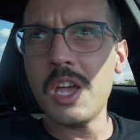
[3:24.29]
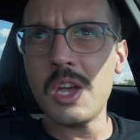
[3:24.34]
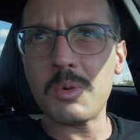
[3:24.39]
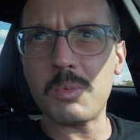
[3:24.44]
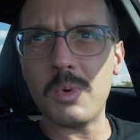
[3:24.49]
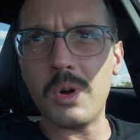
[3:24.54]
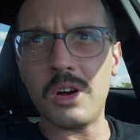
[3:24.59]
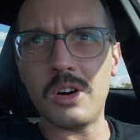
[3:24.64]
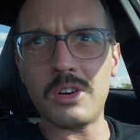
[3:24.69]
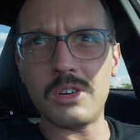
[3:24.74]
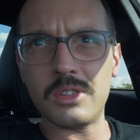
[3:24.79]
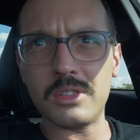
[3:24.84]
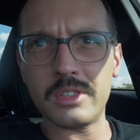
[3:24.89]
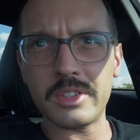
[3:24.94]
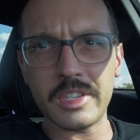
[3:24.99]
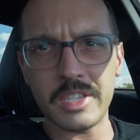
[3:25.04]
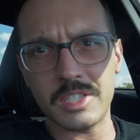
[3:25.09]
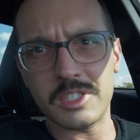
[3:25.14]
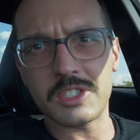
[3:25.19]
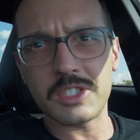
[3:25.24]
well,
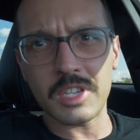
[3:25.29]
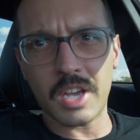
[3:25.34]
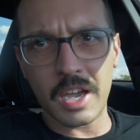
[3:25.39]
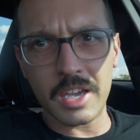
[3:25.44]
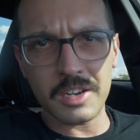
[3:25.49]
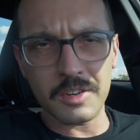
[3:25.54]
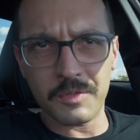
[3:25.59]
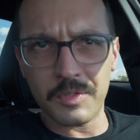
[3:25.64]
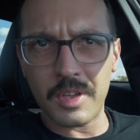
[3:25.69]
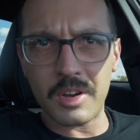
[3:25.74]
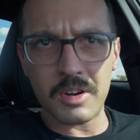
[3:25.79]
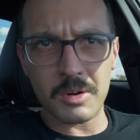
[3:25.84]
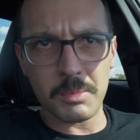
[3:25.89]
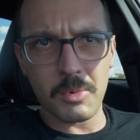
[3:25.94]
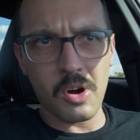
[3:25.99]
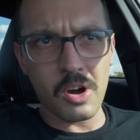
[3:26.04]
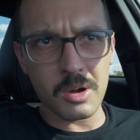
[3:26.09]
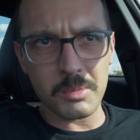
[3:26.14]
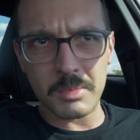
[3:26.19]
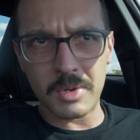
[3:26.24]
inside of their
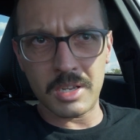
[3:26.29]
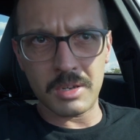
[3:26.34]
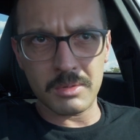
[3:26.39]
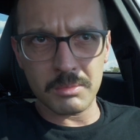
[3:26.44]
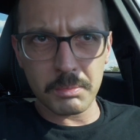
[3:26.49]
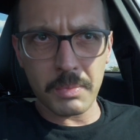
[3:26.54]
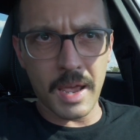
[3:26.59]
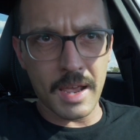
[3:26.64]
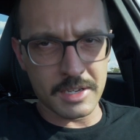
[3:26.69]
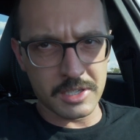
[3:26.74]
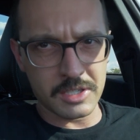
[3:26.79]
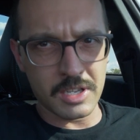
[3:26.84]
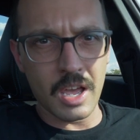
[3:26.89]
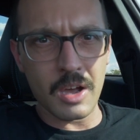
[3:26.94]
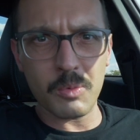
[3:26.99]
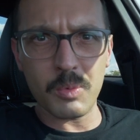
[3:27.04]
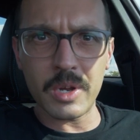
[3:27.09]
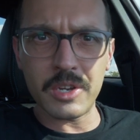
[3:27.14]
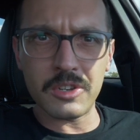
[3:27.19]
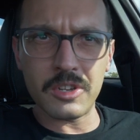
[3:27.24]
apartment, past
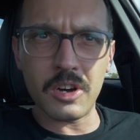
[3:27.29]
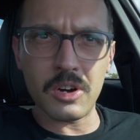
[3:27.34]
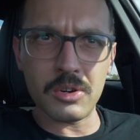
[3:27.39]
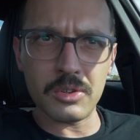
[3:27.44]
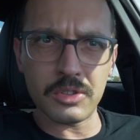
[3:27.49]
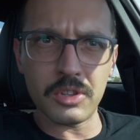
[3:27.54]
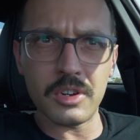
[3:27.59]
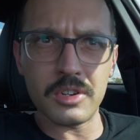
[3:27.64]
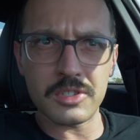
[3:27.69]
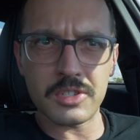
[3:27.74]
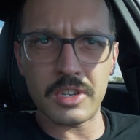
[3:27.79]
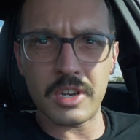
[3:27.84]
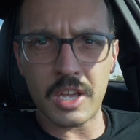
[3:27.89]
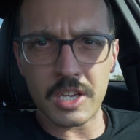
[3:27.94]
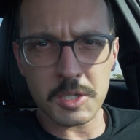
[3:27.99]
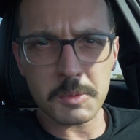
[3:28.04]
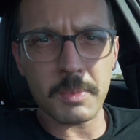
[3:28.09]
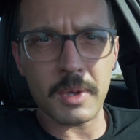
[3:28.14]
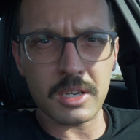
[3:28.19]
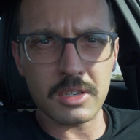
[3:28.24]
that window, there's an
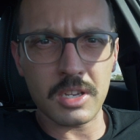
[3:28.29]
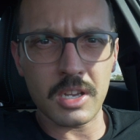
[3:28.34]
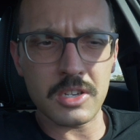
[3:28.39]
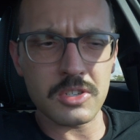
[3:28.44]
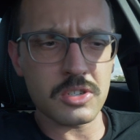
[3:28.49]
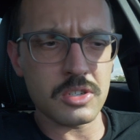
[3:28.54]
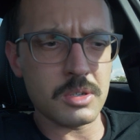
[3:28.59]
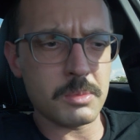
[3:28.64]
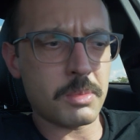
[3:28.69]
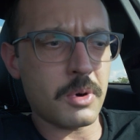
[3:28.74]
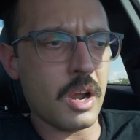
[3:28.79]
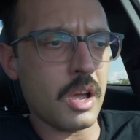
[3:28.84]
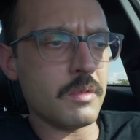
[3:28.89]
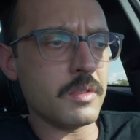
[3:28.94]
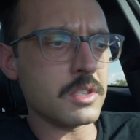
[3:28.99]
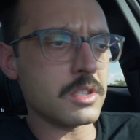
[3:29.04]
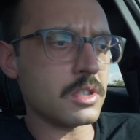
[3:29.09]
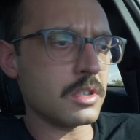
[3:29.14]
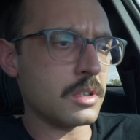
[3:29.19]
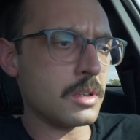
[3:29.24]
expectation of
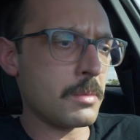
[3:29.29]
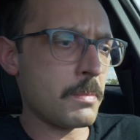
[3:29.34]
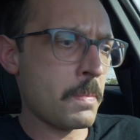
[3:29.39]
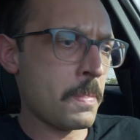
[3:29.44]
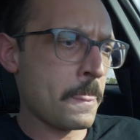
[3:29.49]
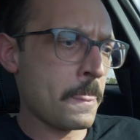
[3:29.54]
privacy.